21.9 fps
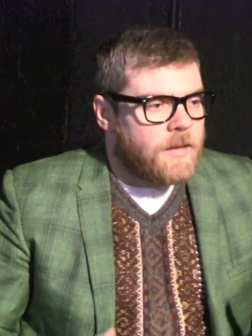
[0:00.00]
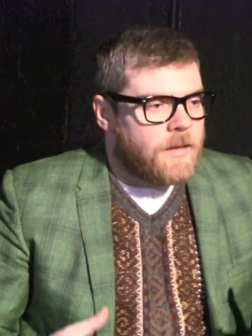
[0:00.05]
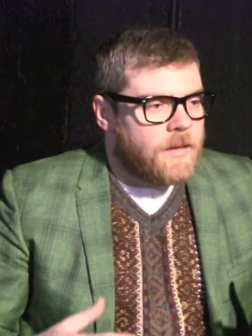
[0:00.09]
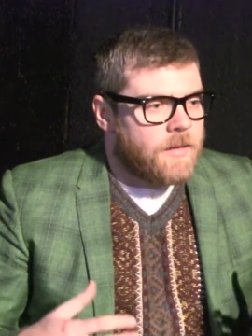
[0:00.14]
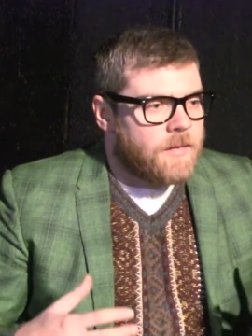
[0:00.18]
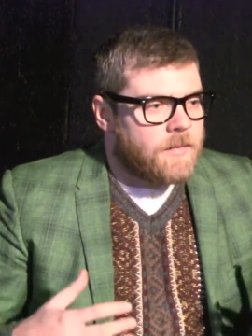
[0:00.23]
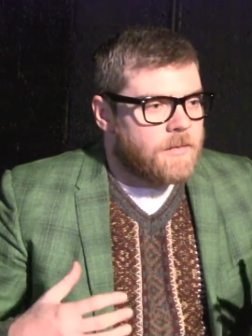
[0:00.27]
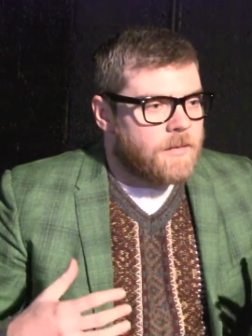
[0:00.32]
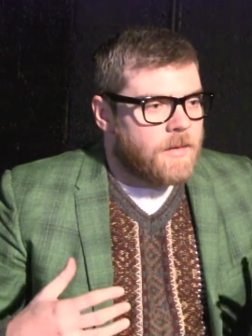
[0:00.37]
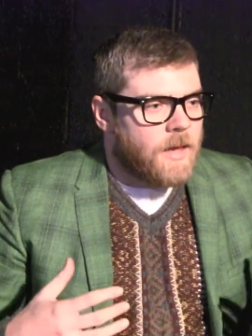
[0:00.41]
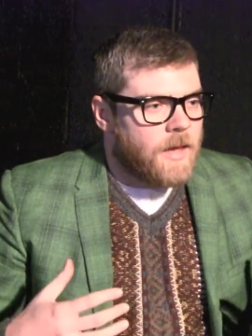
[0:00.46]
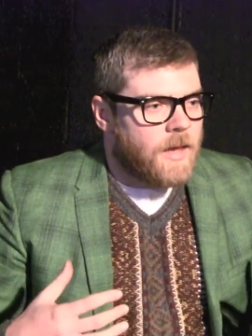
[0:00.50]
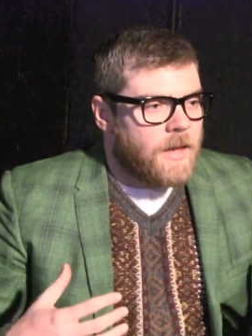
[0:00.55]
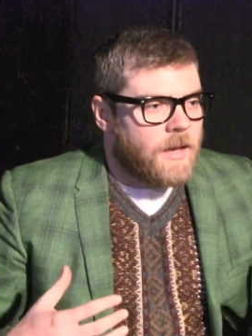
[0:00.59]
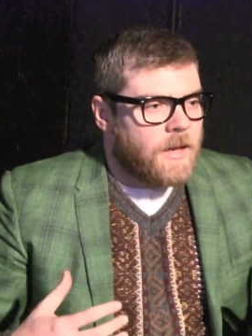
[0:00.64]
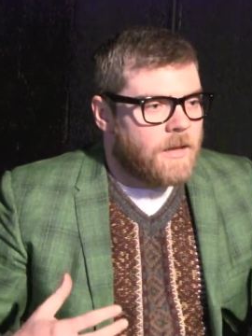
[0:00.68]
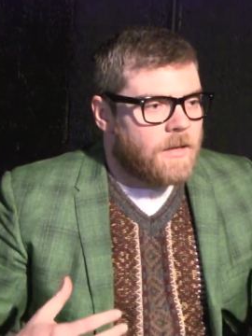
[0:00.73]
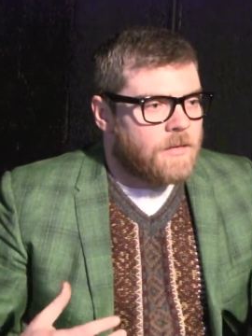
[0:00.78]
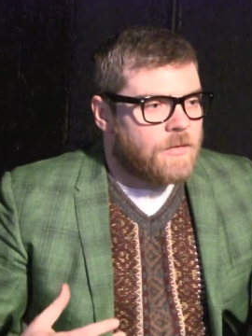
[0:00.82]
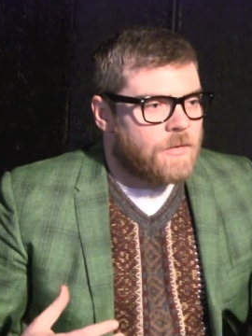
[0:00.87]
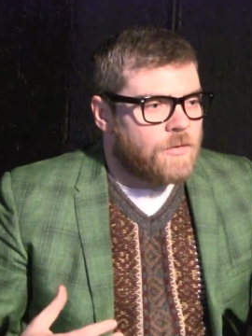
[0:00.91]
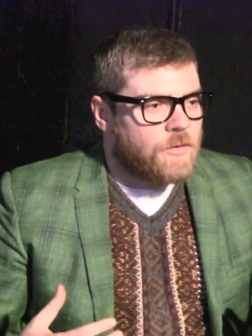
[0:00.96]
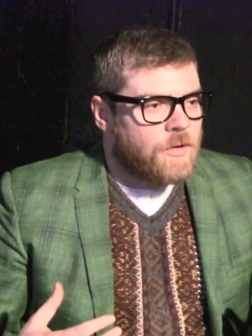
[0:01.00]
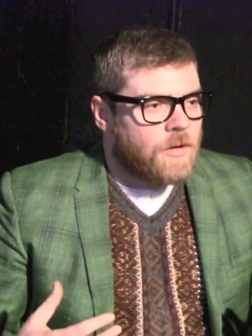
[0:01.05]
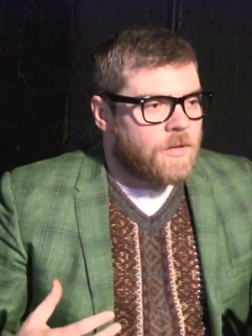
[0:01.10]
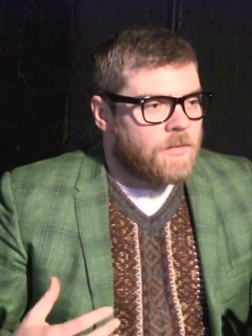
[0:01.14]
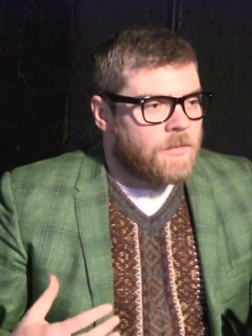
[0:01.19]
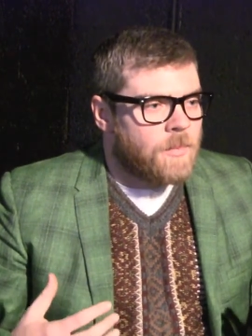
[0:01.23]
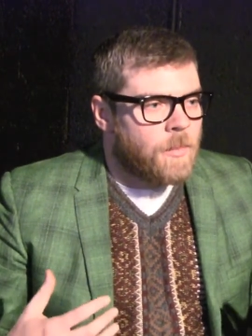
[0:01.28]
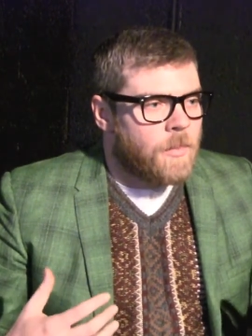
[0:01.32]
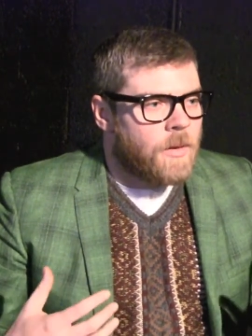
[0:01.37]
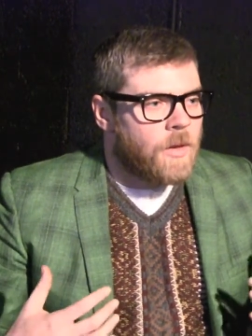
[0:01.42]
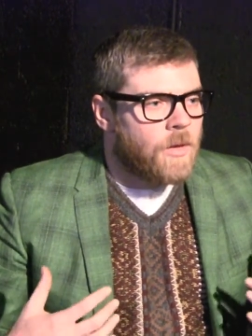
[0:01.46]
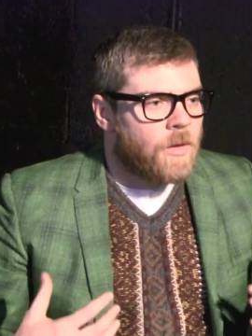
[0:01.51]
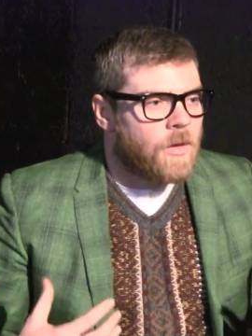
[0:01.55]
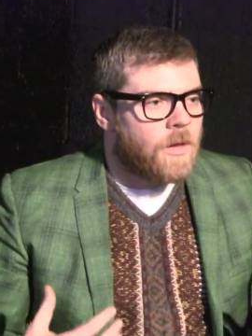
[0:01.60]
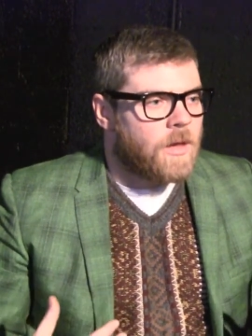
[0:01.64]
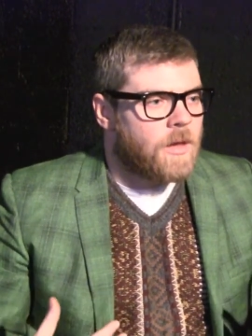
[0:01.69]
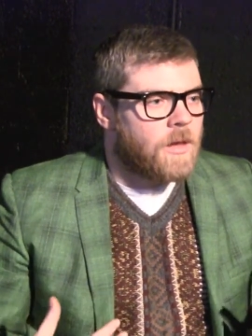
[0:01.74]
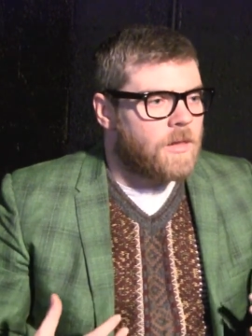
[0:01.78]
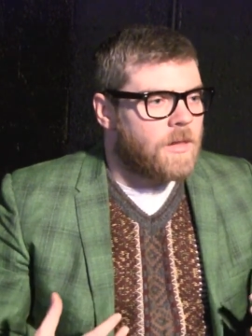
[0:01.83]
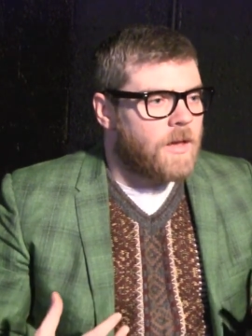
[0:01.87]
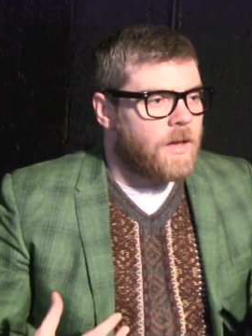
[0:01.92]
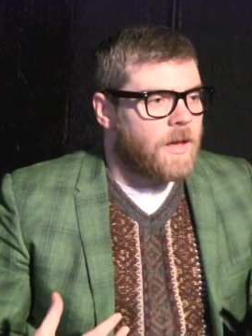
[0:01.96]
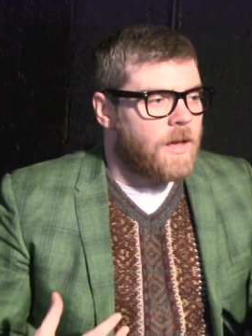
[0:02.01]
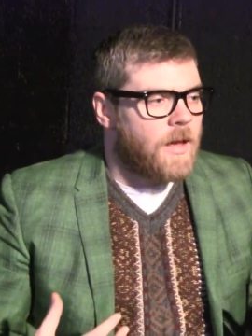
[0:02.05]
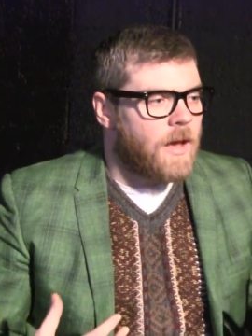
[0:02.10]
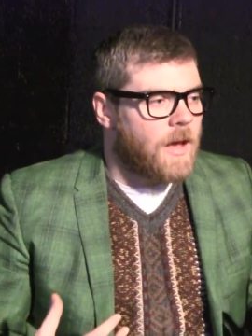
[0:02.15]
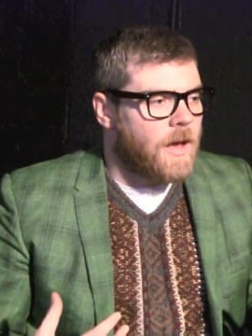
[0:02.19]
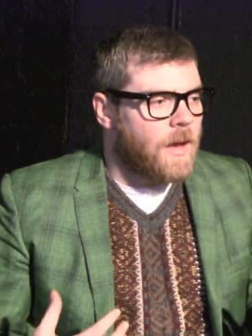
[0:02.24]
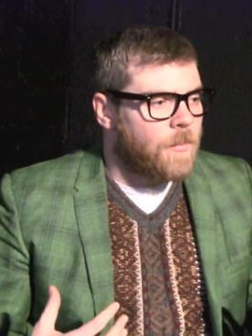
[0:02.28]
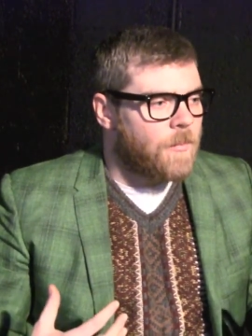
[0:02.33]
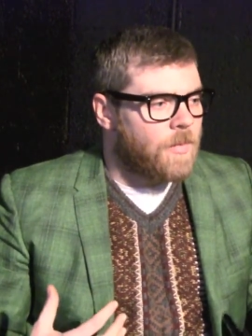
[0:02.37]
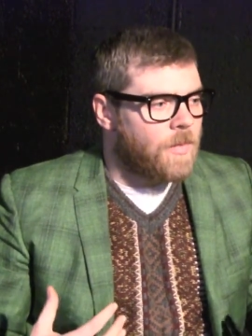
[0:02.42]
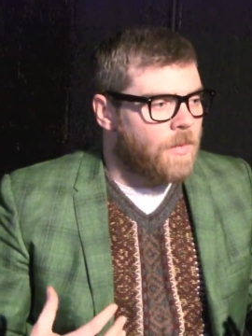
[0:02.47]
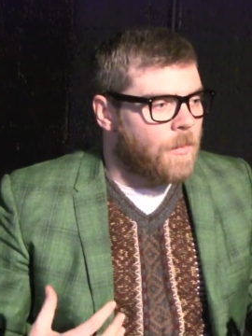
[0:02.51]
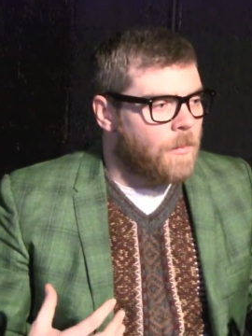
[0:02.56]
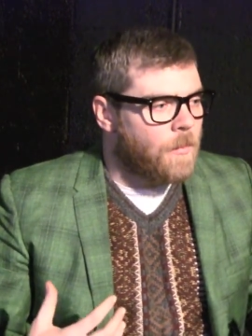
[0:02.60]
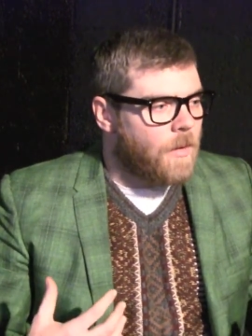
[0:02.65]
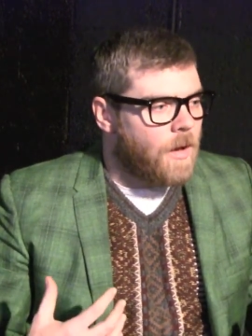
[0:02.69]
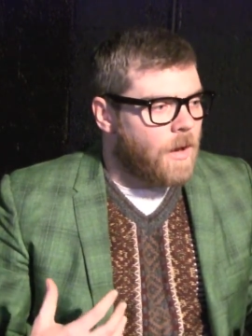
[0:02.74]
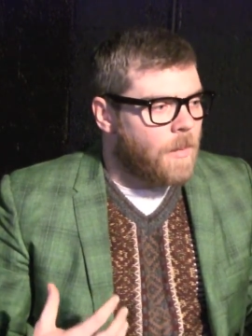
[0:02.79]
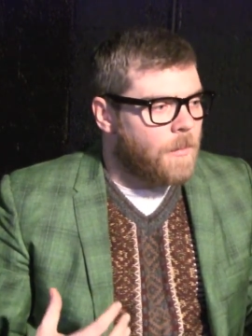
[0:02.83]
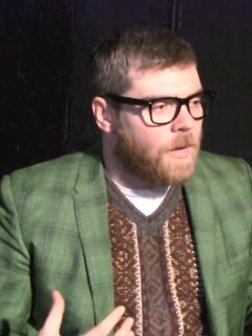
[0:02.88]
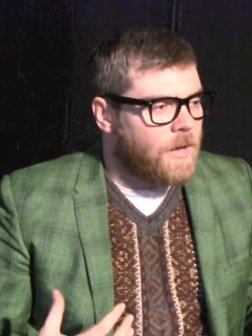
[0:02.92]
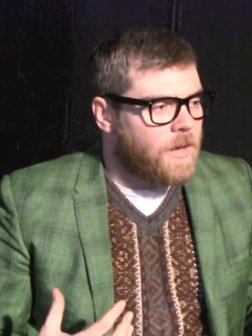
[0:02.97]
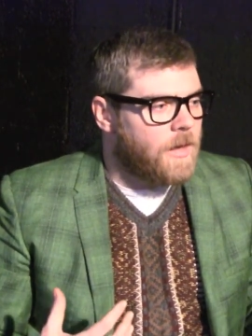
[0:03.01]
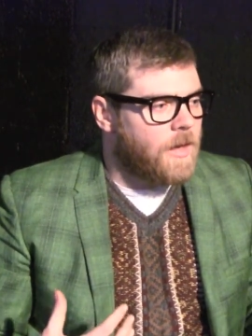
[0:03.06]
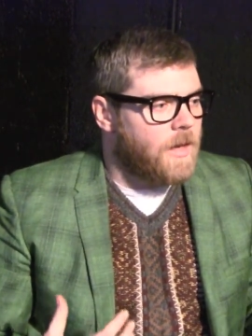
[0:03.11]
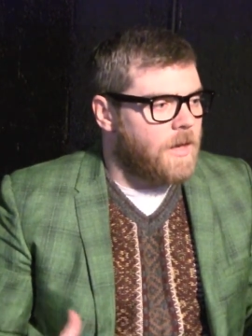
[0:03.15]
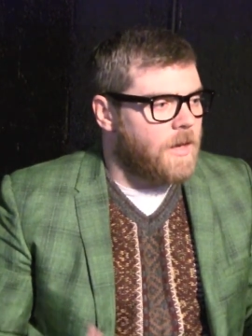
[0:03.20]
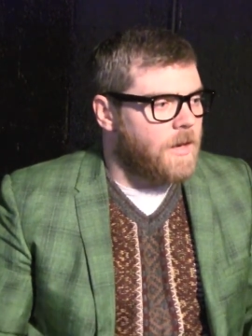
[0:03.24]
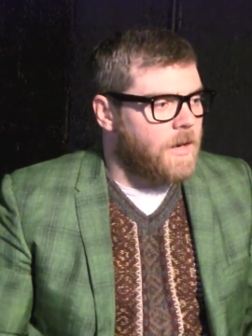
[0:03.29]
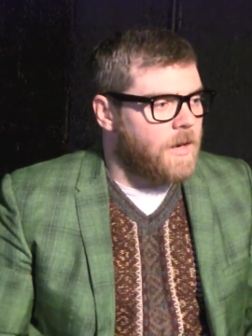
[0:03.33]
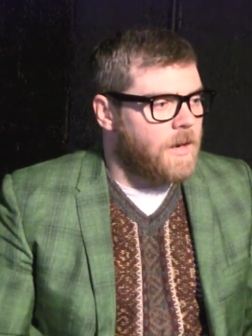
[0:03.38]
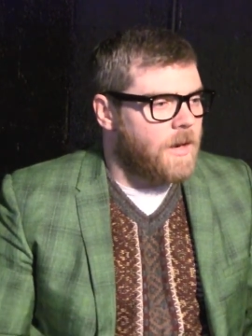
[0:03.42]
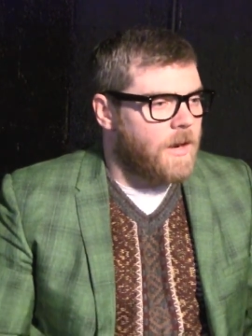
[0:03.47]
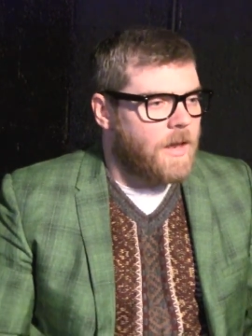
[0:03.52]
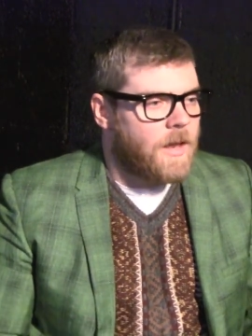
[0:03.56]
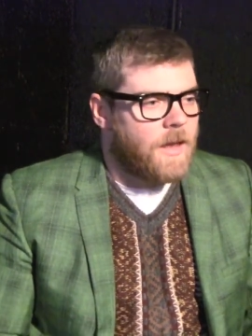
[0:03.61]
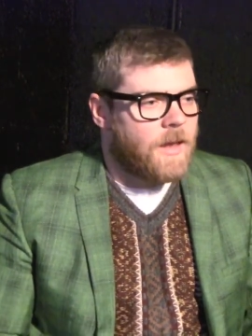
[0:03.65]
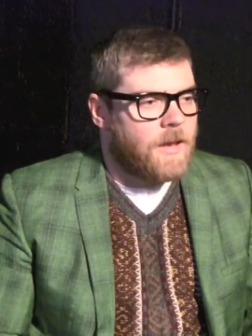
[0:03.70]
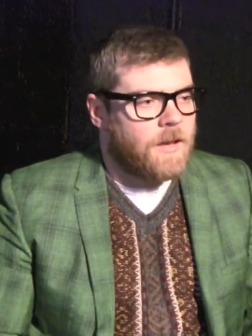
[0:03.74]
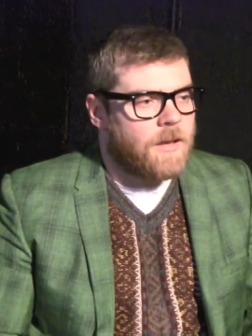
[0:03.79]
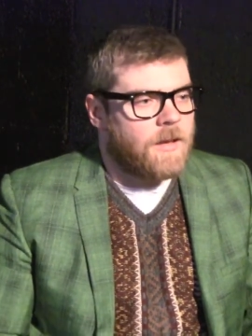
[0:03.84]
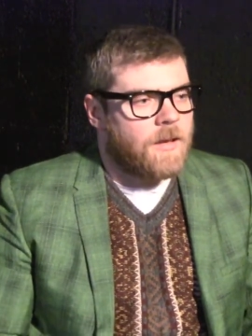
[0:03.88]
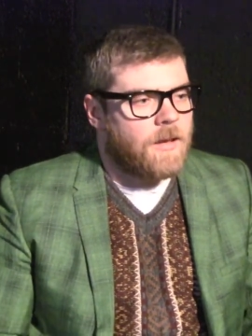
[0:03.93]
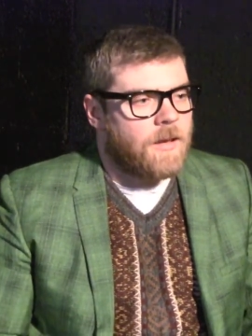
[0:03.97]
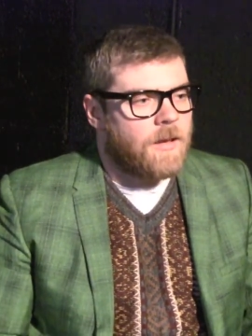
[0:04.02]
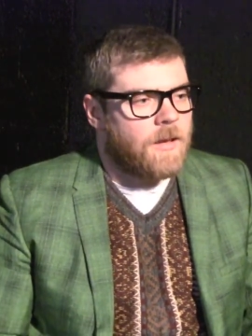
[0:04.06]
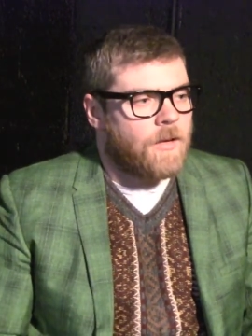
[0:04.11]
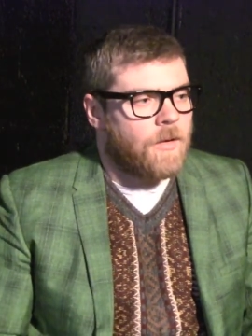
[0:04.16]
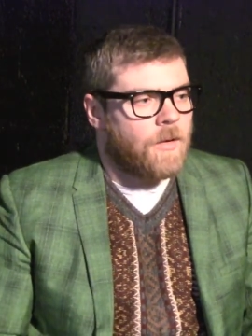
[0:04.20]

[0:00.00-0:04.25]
These kittens just milk like I'm the mama kitten and